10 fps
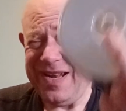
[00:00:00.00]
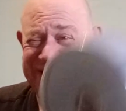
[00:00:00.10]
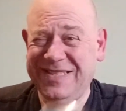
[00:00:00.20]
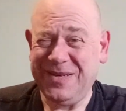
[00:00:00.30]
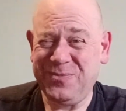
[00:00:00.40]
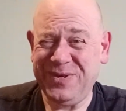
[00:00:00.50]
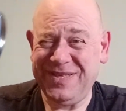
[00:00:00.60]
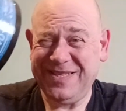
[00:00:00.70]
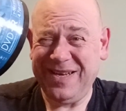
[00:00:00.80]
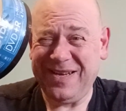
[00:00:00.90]
and I said, would you
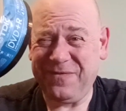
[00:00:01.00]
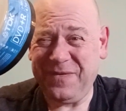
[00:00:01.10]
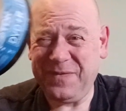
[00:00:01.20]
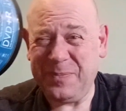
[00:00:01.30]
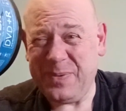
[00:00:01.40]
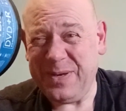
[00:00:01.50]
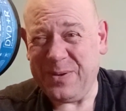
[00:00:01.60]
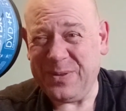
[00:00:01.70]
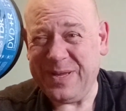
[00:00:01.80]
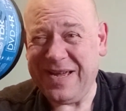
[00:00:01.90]
take 50p
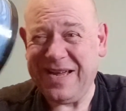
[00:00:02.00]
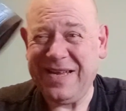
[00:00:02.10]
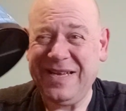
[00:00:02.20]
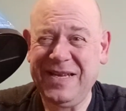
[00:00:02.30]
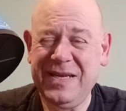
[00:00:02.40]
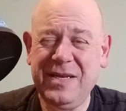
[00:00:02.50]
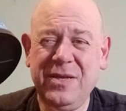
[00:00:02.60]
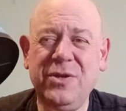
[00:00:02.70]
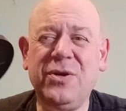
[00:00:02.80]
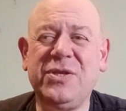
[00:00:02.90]
on that?
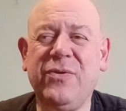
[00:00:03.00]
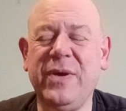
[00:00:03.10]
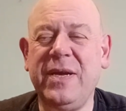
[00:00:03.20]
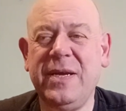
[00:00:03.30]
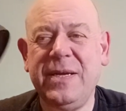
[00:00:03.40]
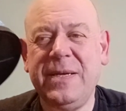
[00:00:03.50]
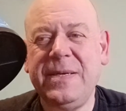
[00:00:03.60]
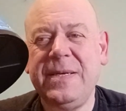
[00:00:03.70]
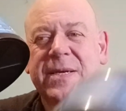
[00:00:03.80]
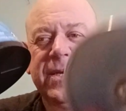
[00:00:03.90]
No, sorry.
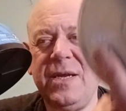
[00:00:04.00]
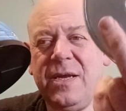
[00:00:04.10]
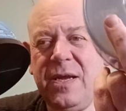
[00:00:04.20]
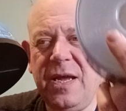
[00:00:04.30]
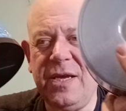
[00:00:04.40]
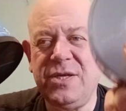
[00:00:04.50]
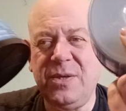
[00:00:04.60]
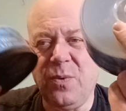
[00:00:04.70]
Uh, she